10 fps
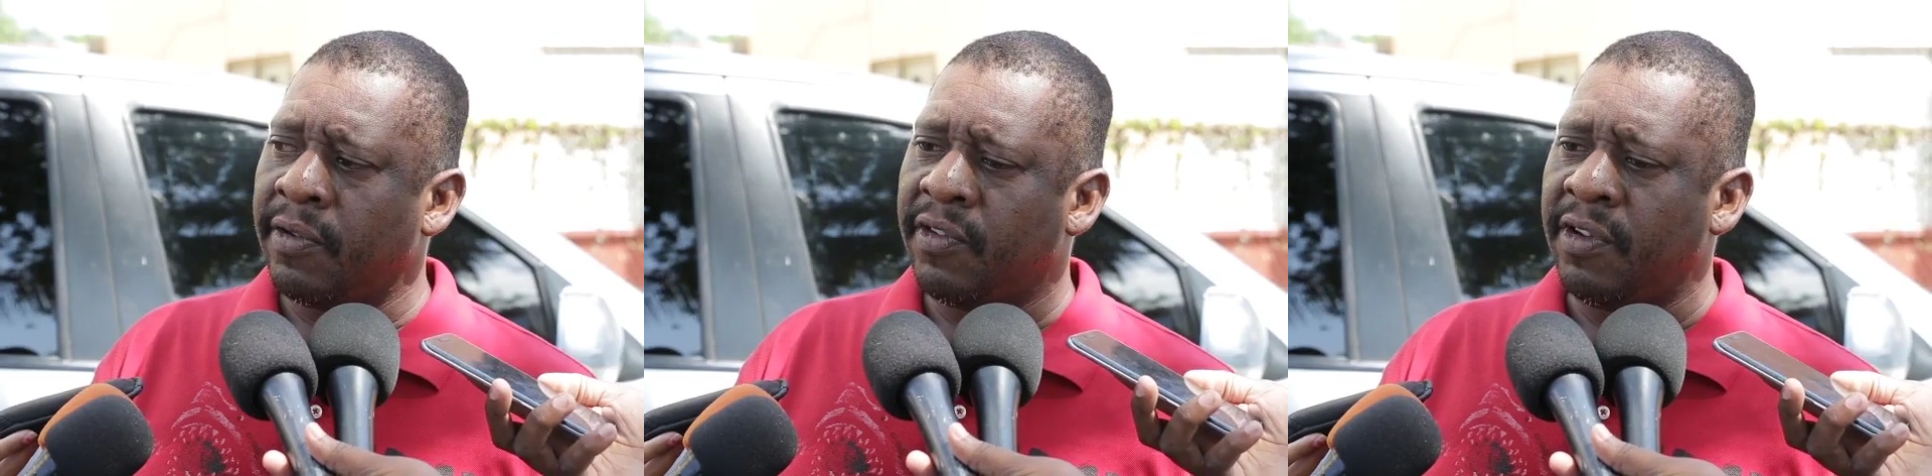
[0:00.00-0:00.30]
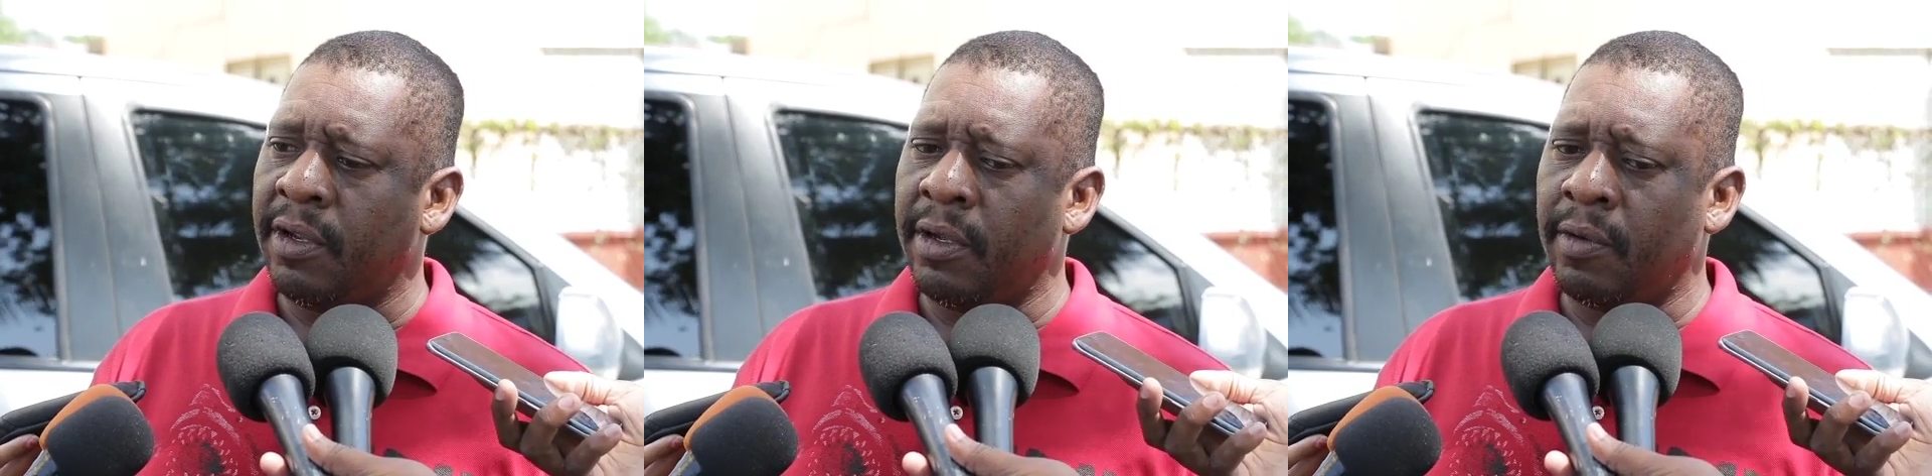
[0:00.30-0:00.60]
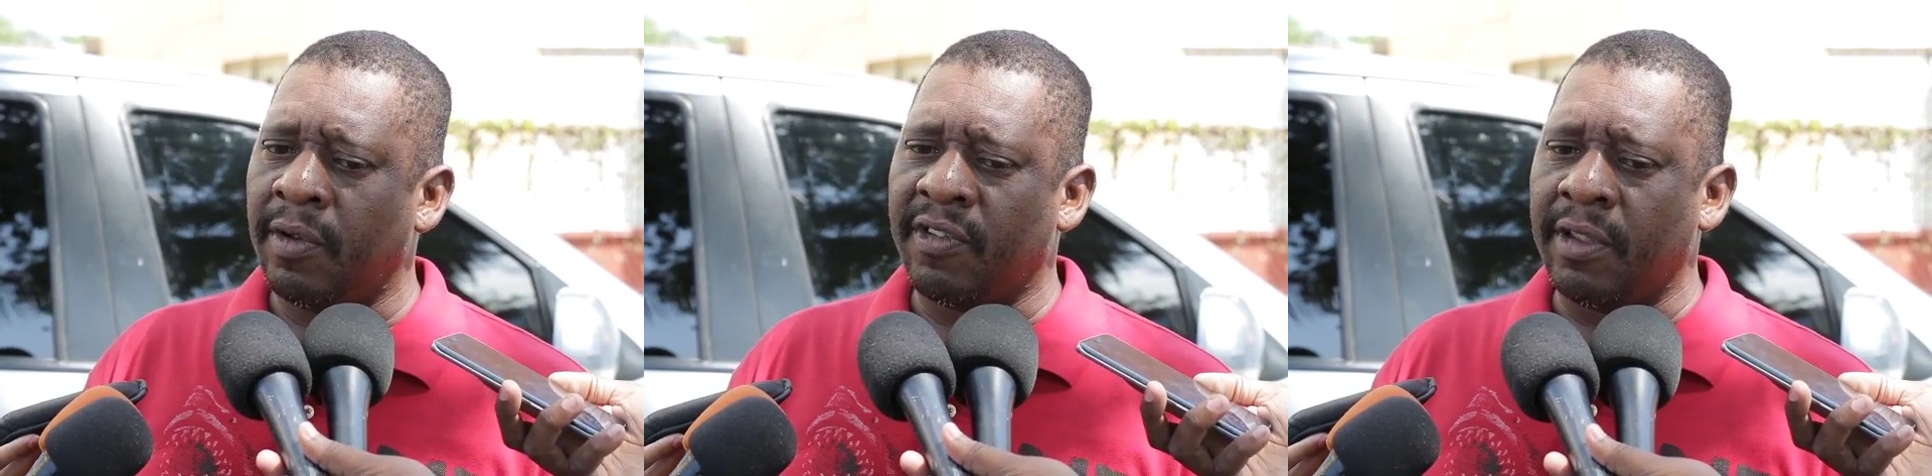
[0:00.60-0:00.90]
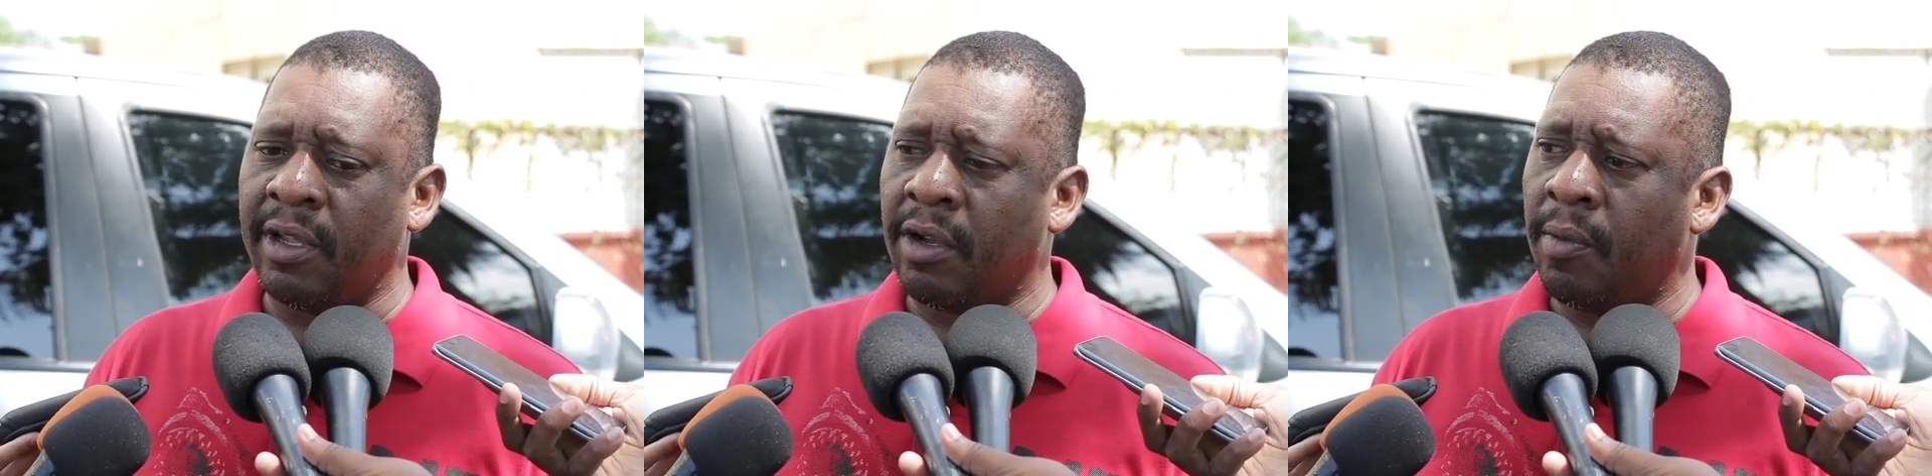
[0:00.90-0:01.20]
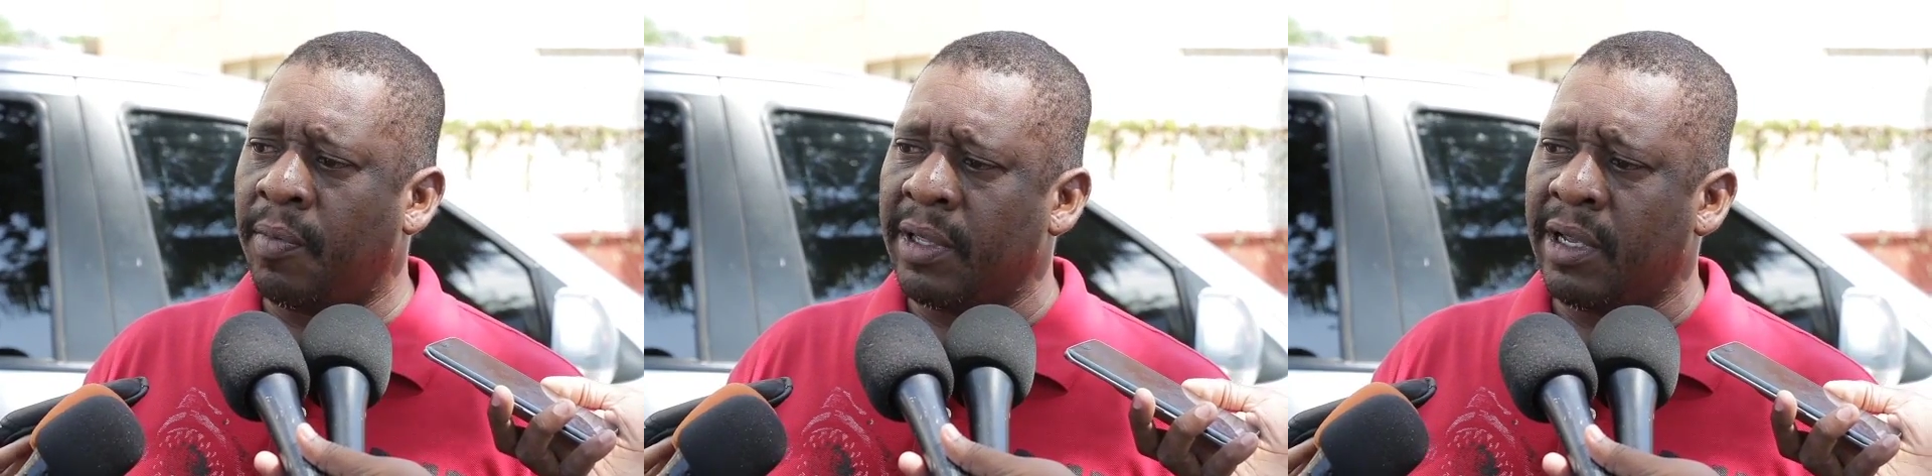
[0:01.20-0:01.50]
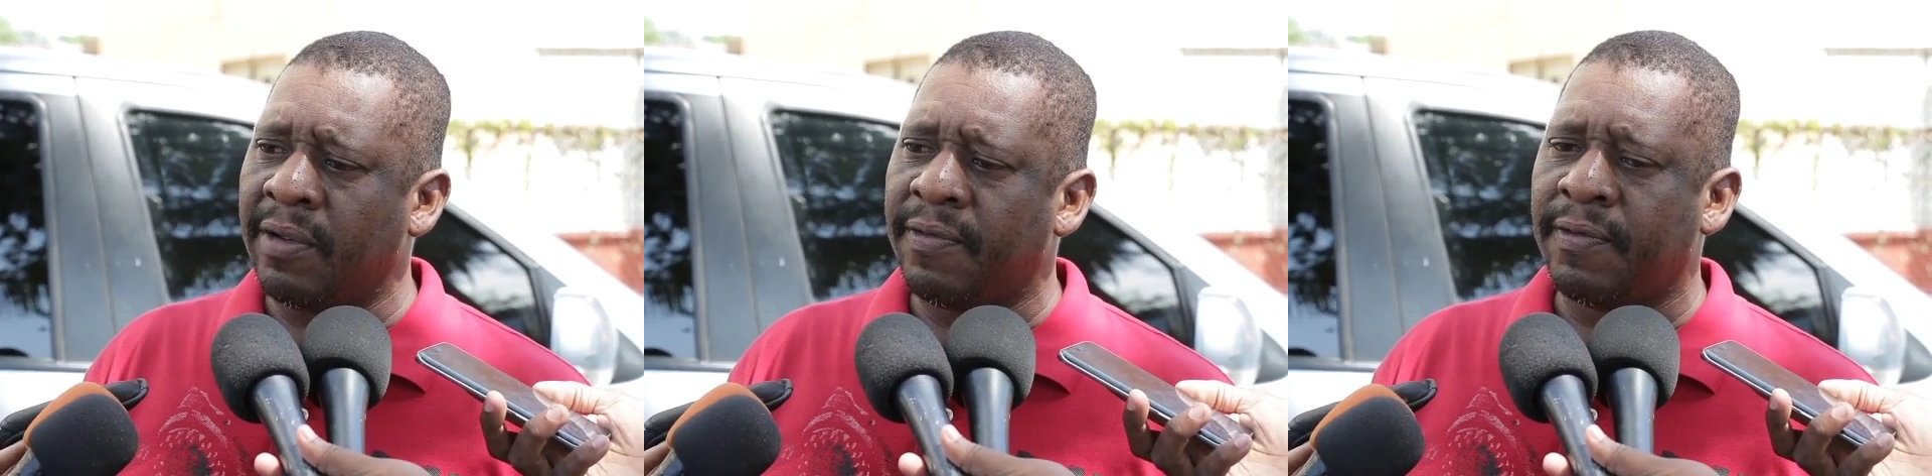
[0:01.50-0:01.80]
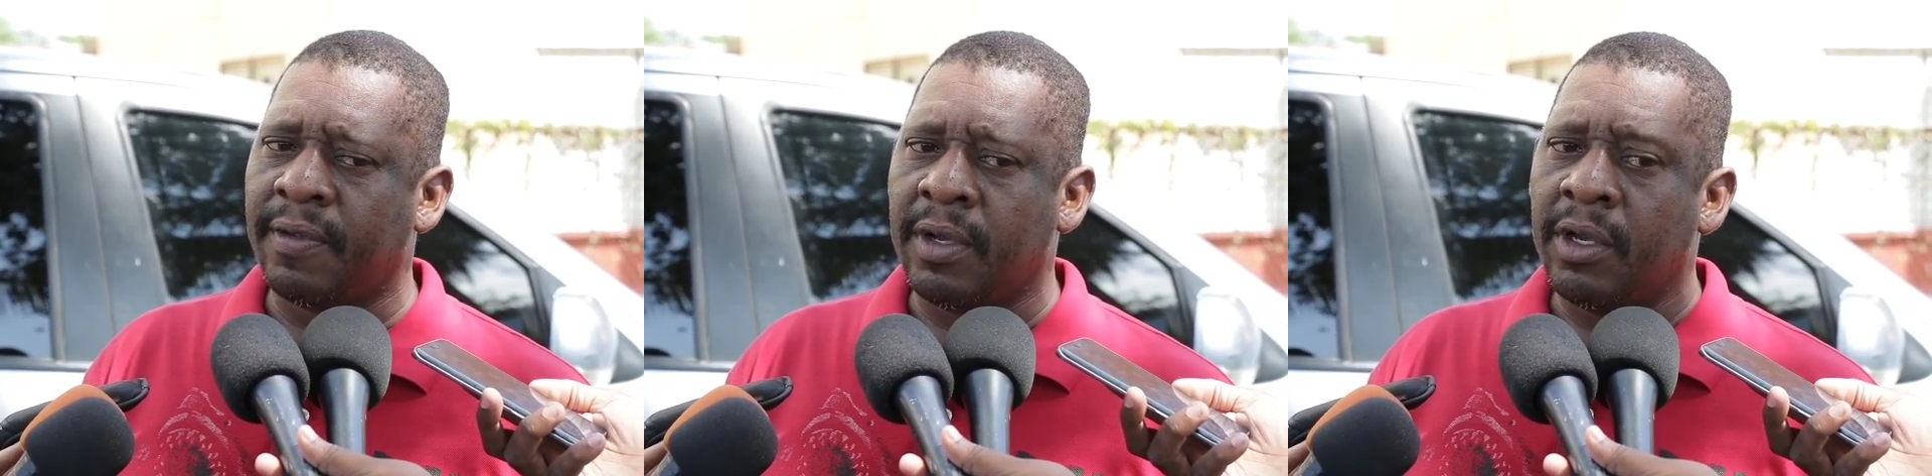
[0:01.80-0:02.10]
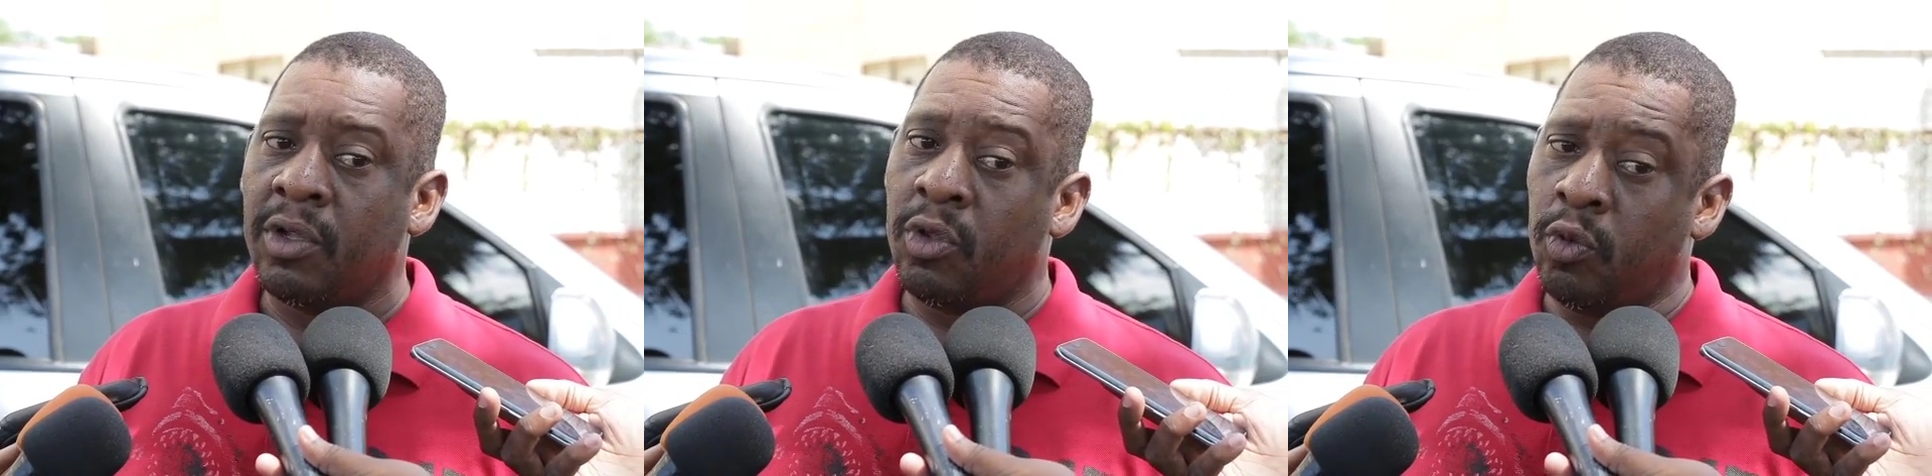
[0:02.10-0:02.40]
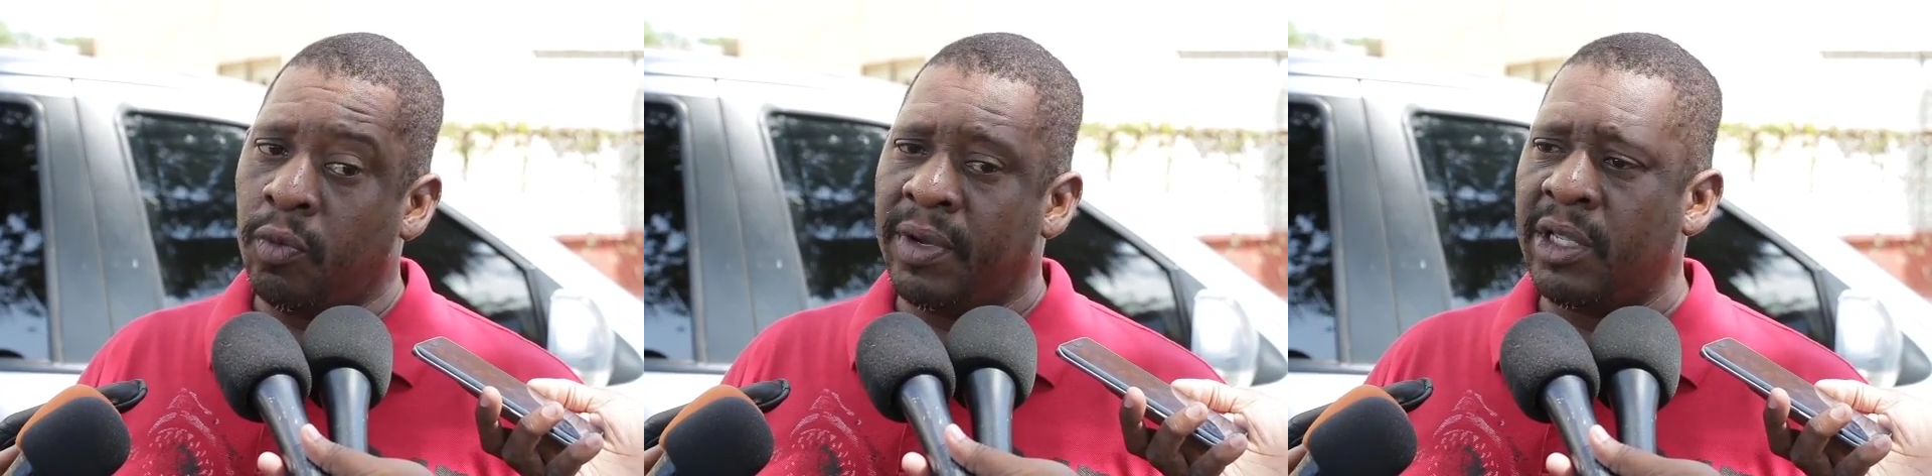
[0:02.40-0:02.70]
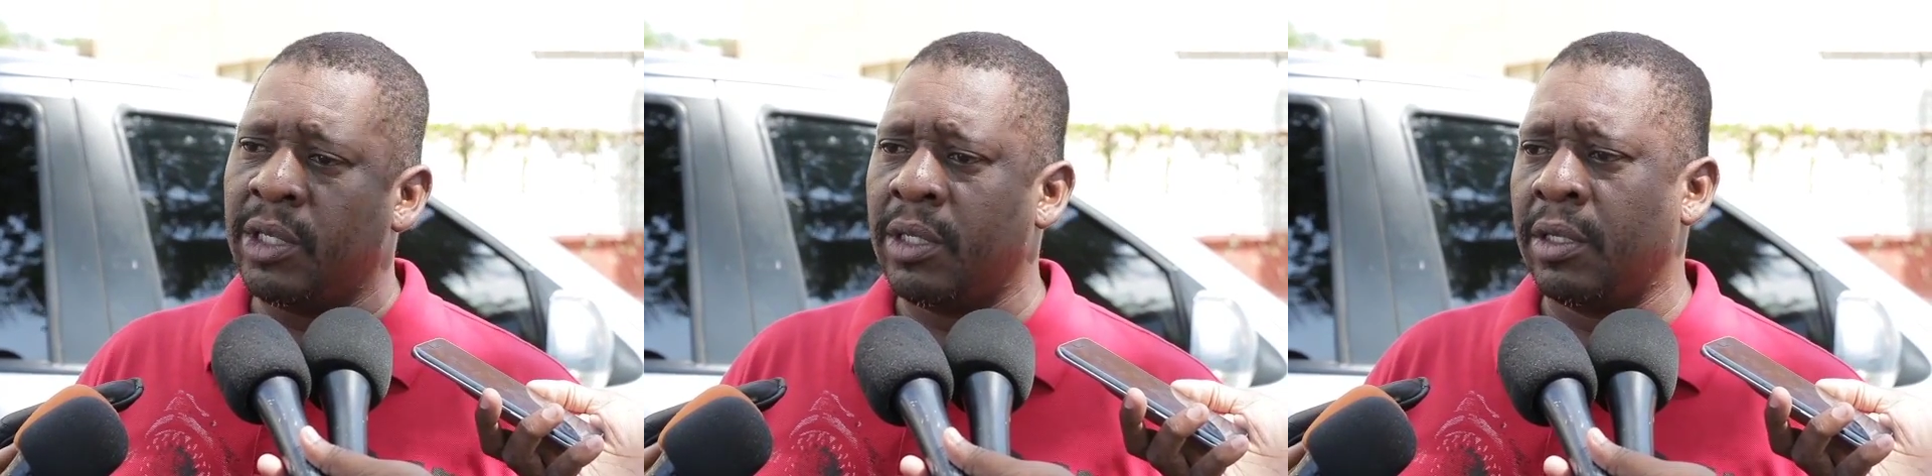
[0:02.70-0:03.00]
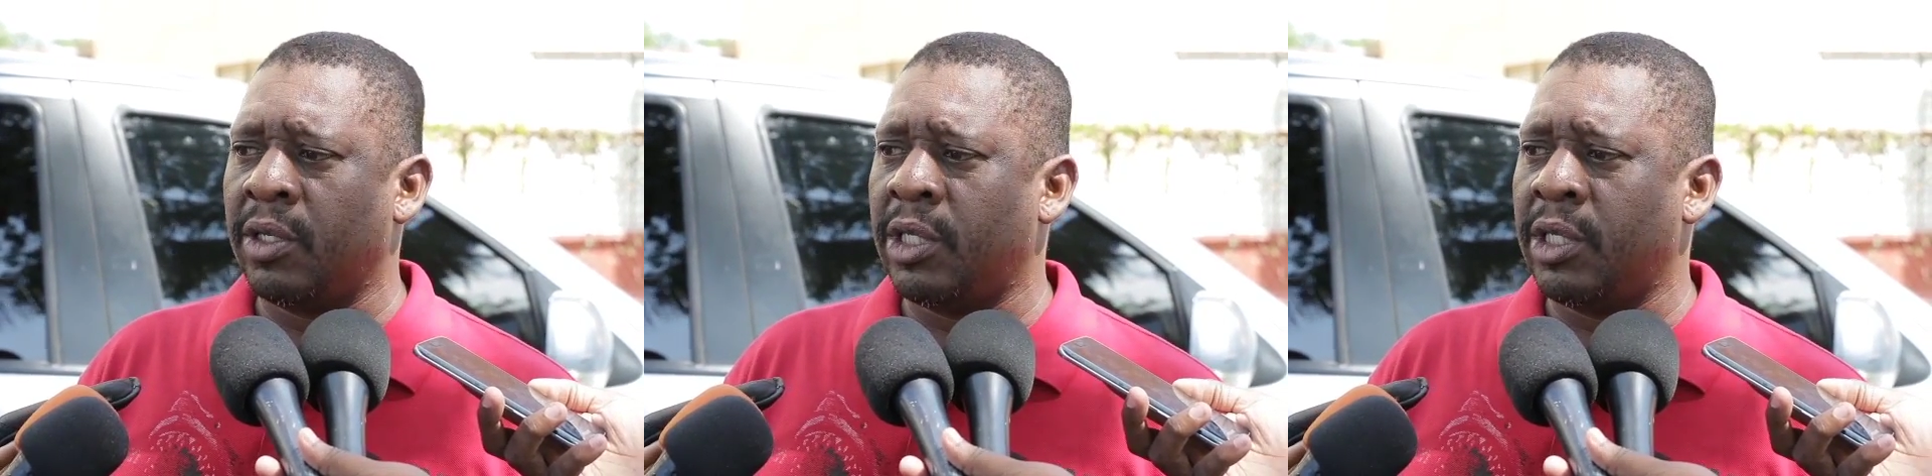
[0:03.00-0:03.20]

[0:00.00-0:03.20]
she was in the company of two men.